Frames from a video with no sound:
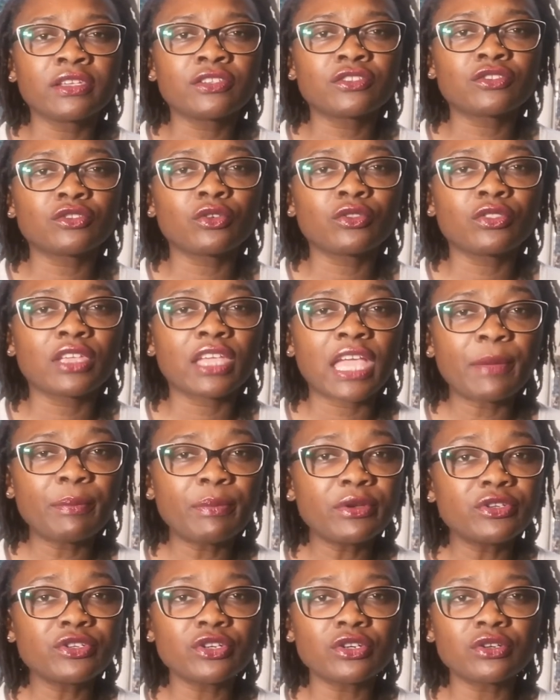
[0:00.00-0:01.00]
So the
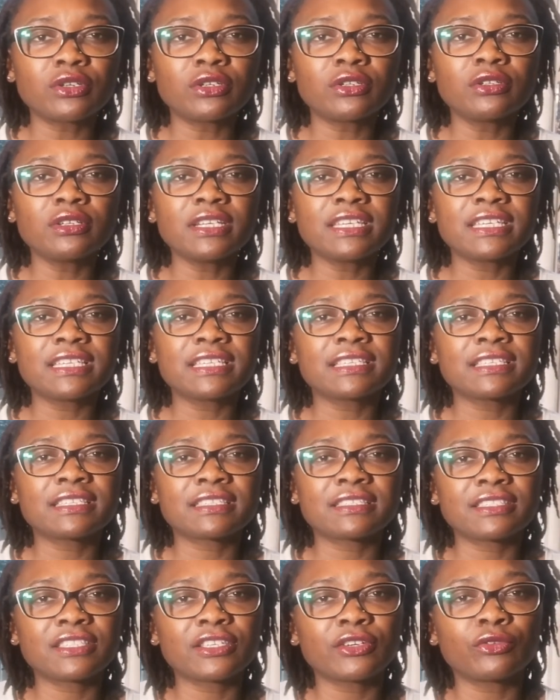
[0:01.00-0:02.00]
epidural
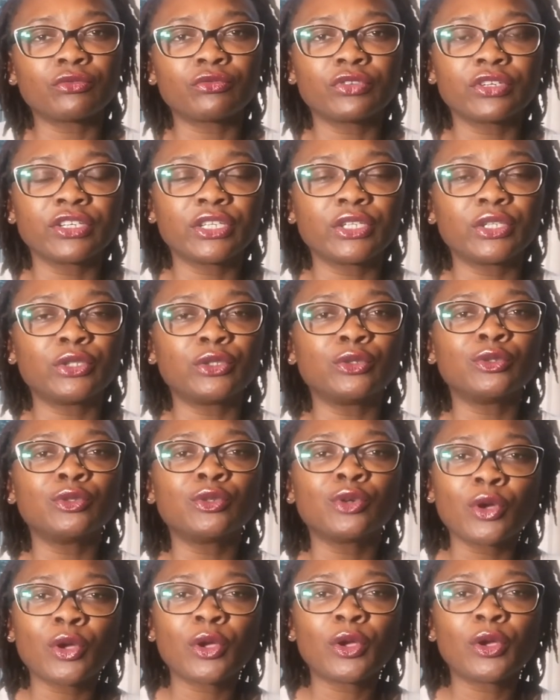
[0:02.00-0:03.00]
is the
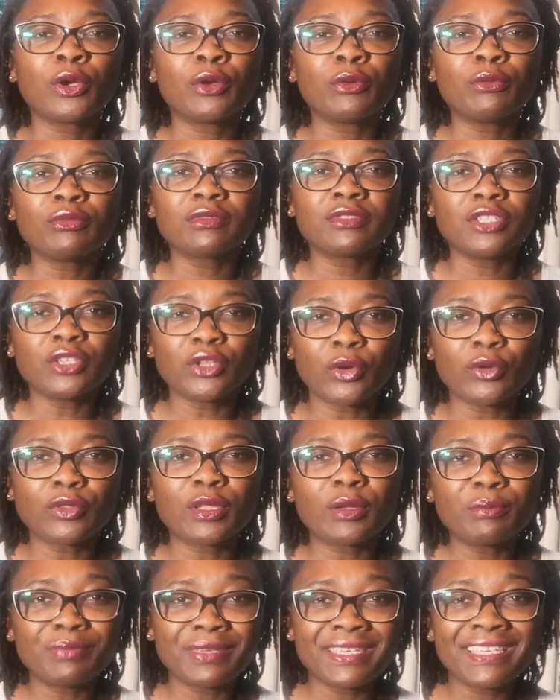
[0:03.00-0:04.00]
real,
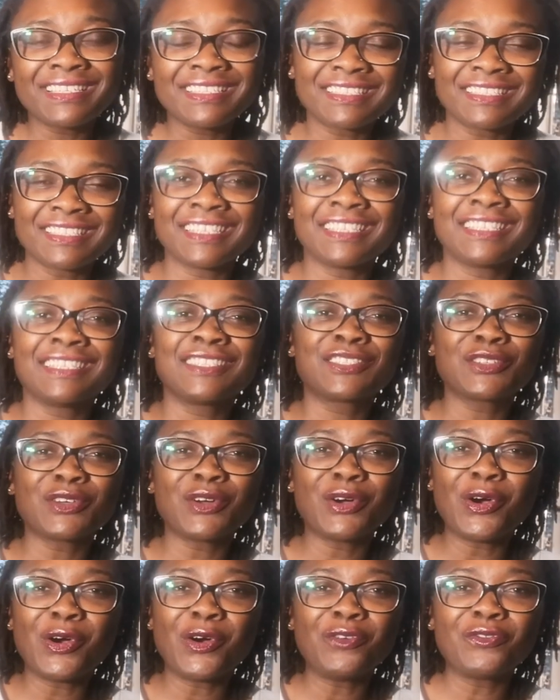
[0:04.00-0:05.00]
the bee's knees
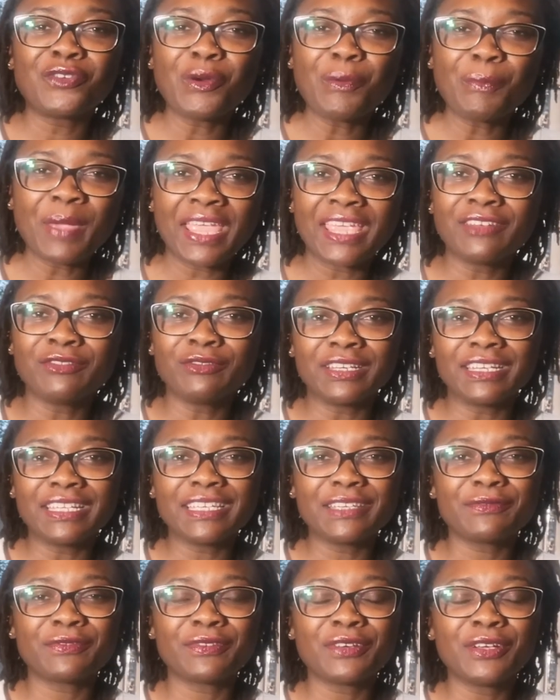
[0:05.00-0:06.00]
of pain
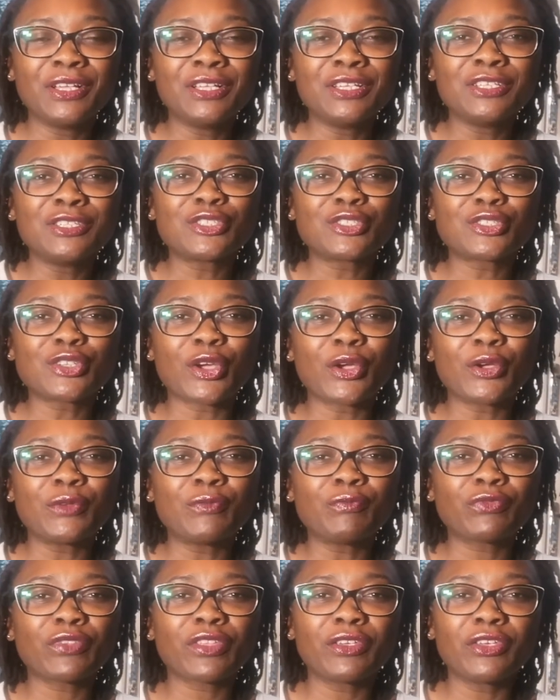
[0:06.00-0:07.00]
relief.
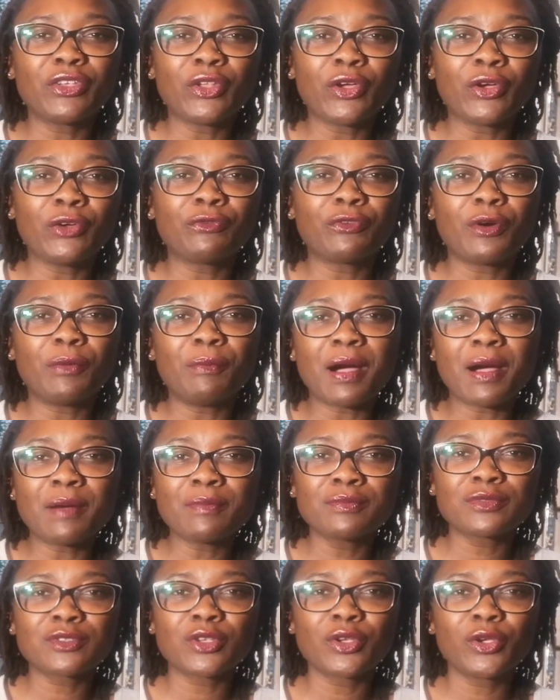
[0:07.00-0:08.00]
So, for
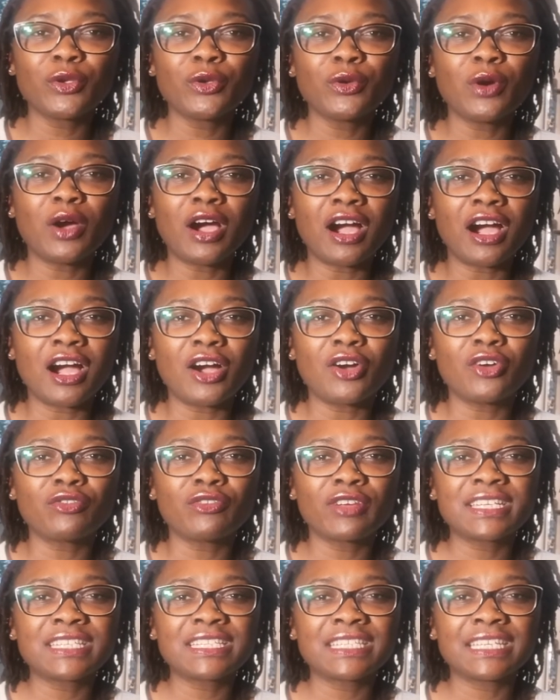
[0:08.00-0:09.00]
mums who are
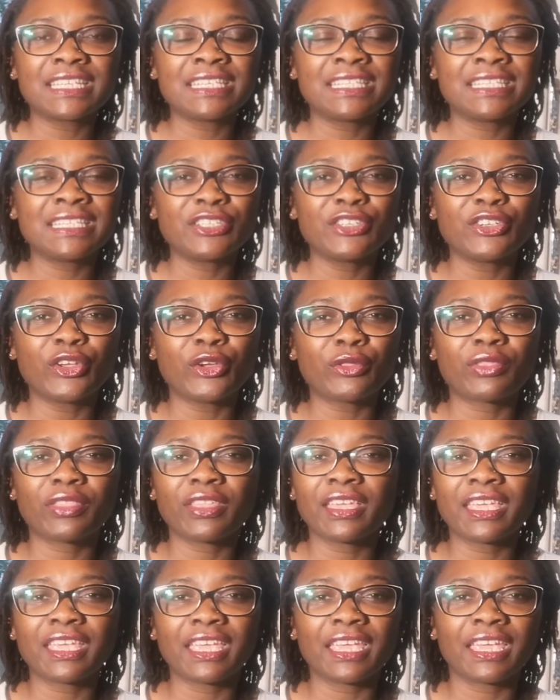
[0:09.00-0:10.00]
already,
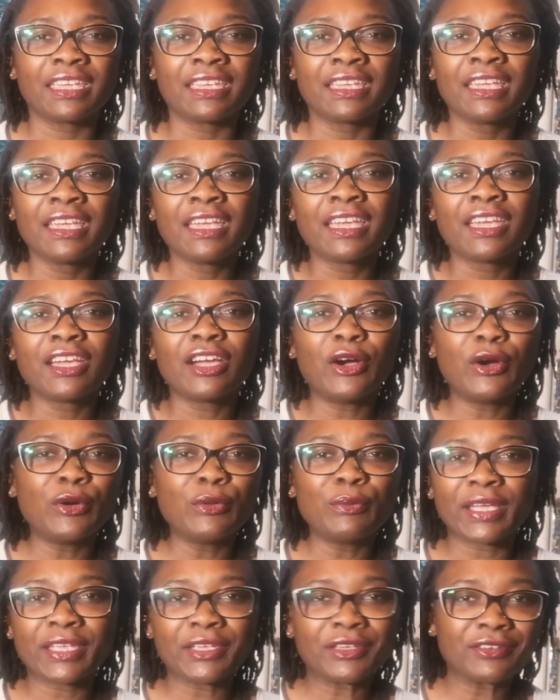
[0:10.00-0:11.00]
thinking,
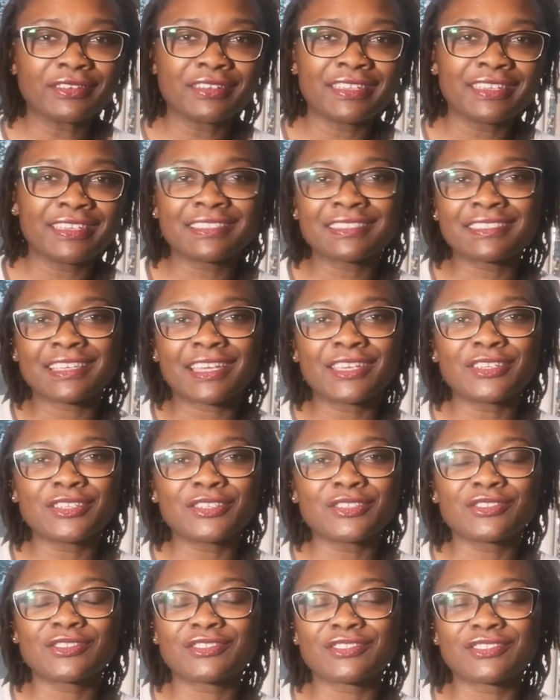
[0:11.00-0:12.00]
oh my goodness,
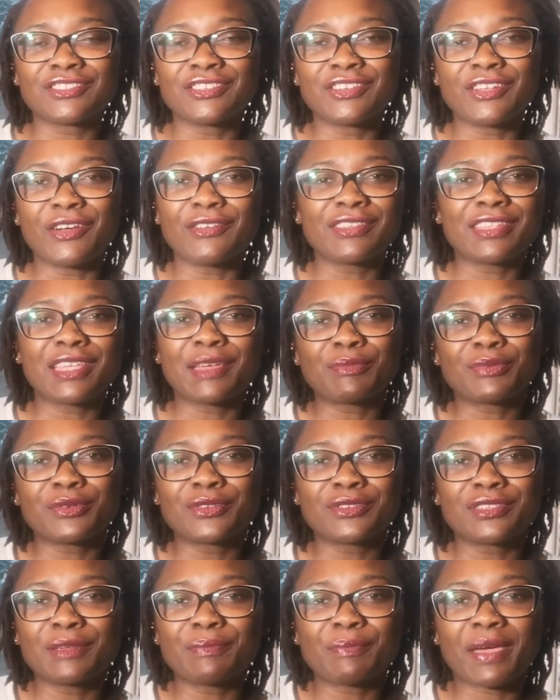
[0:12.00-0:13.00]
the
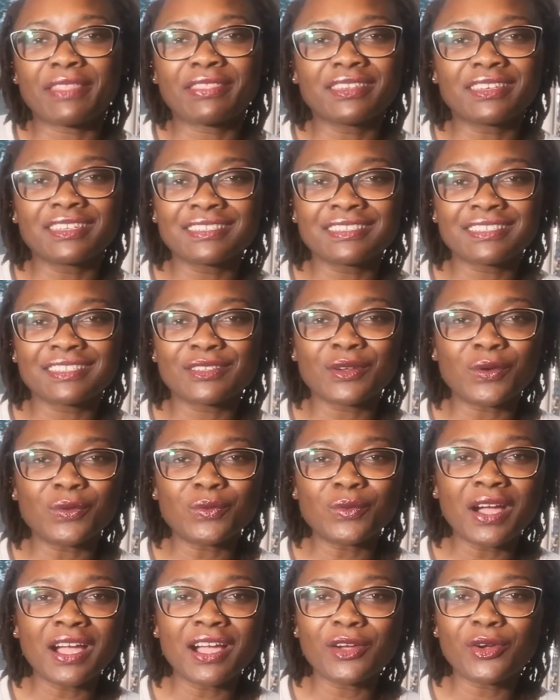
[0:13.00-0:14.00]
pethidine did
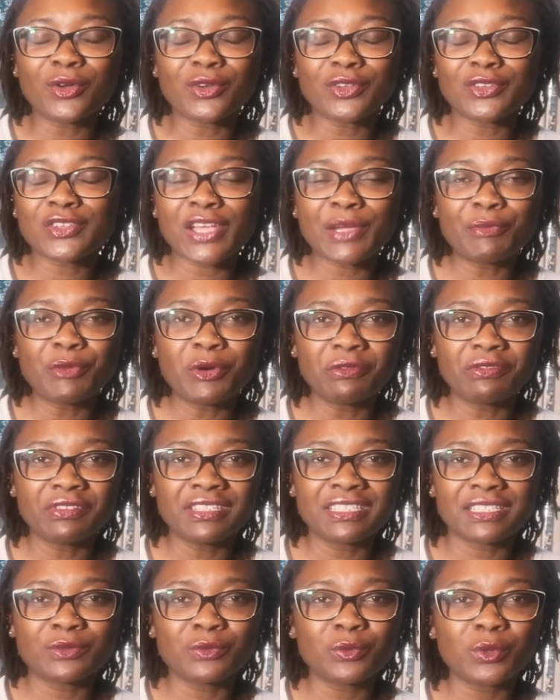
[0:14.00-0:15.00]
not work, or the
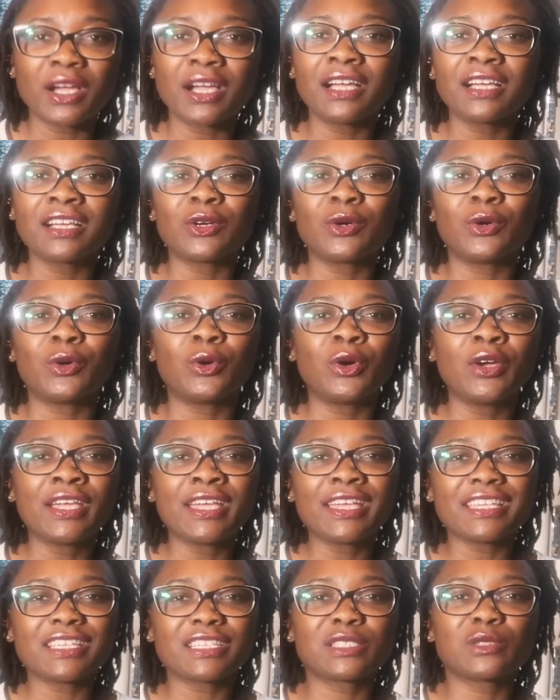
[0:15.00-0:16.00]
diamorphine didn't work, or
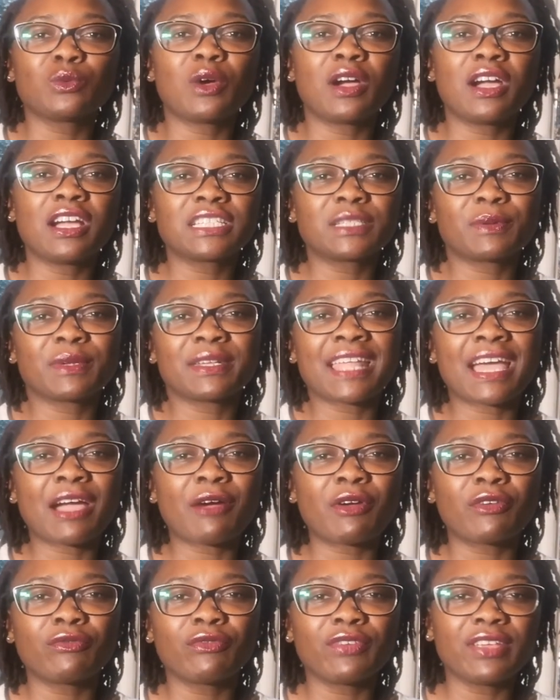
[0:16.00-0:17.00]
it's worked, but
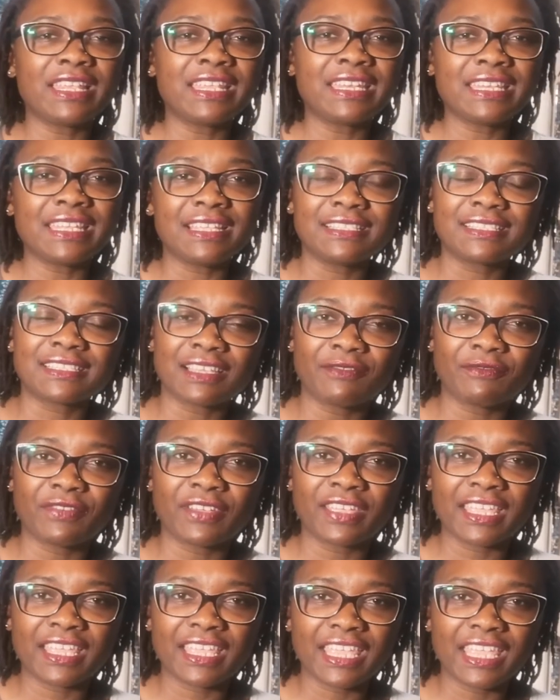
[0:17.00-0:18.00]
now I really need
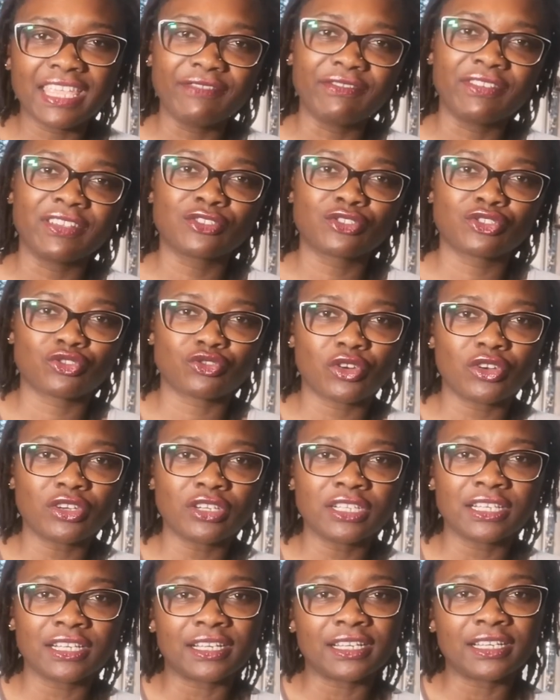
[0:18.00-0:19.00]
something even
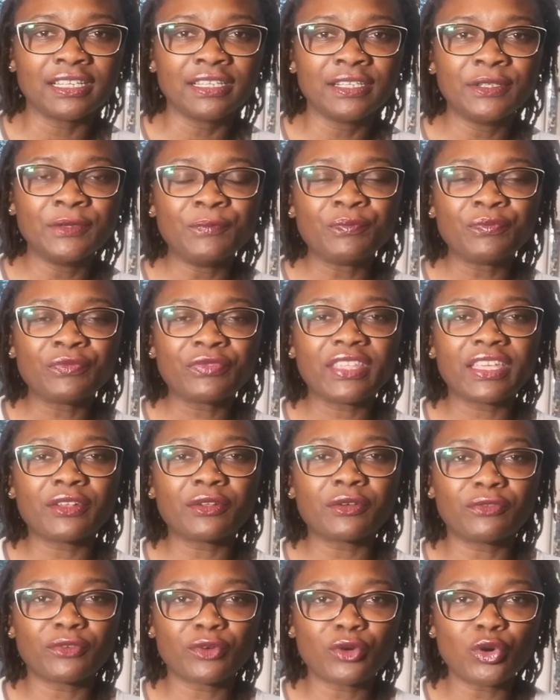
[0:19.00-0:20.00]
stronger,
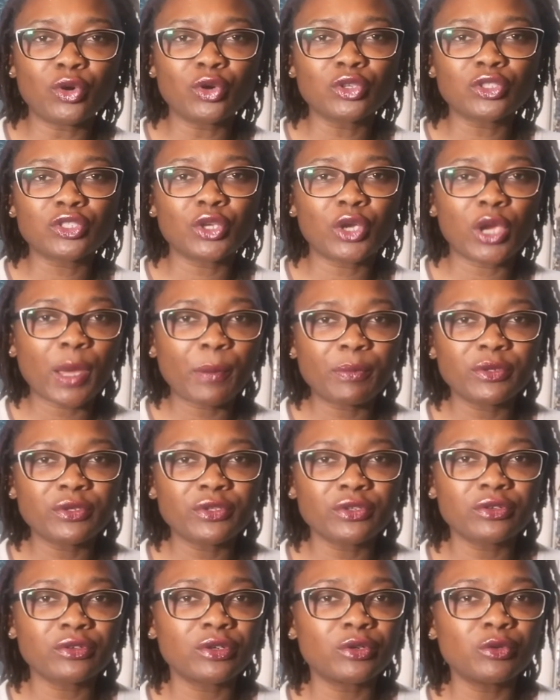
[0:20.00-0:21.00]
then of course your
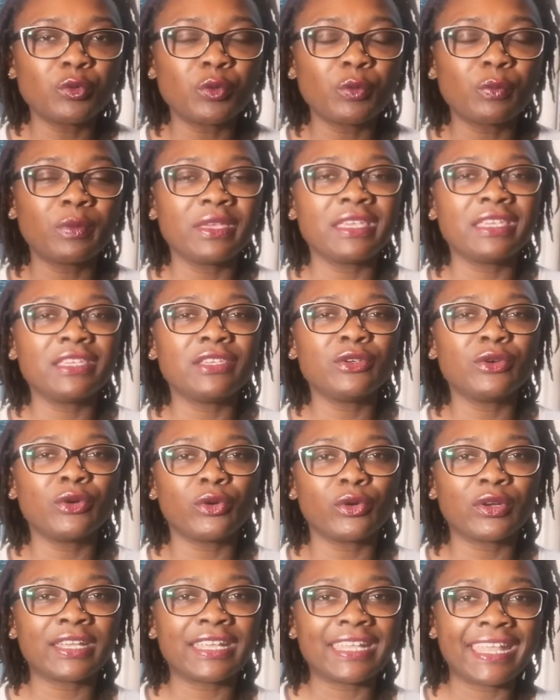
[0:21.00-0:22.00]
epidural will be
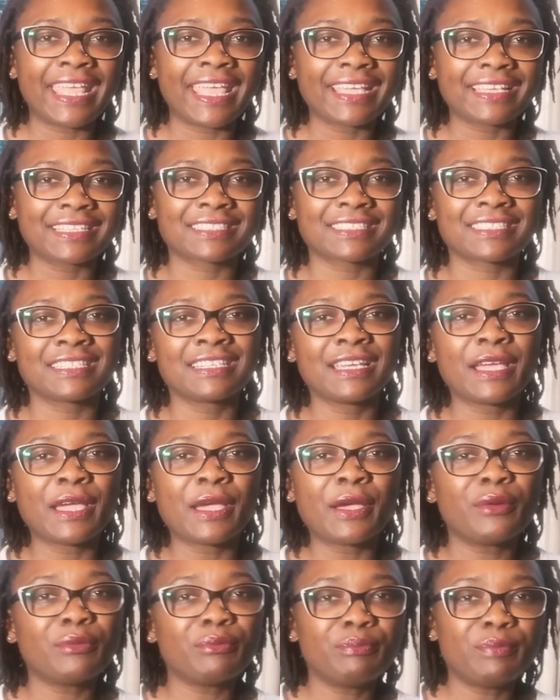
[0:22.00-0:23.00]
your next
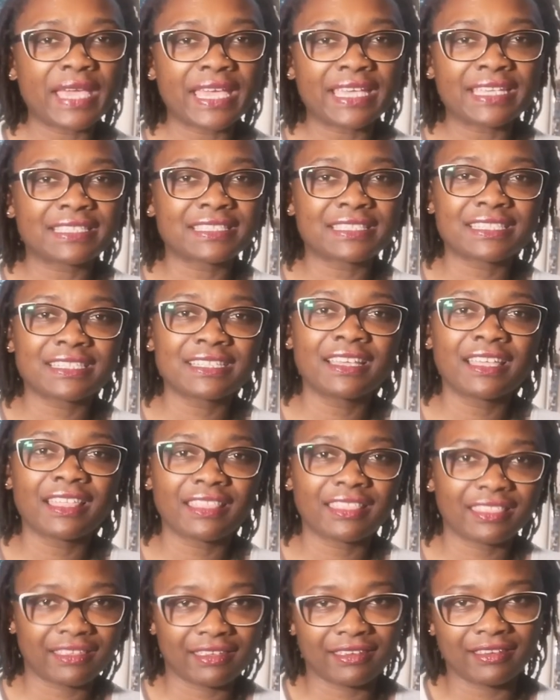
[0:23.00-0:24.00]
best
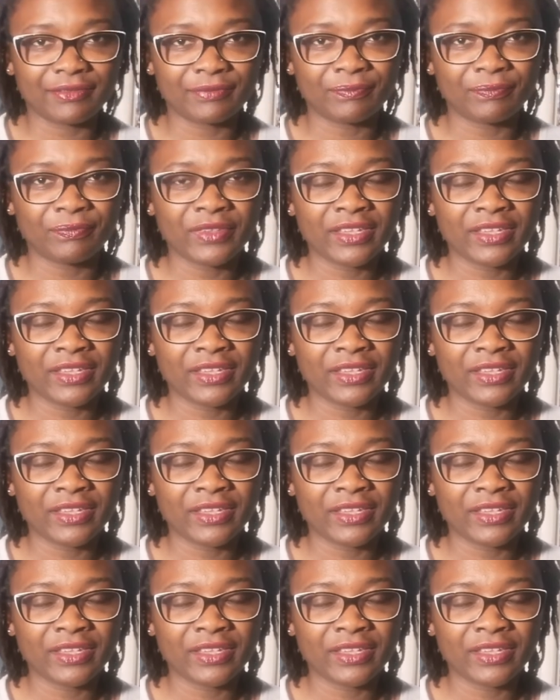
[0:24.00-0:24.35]
thing.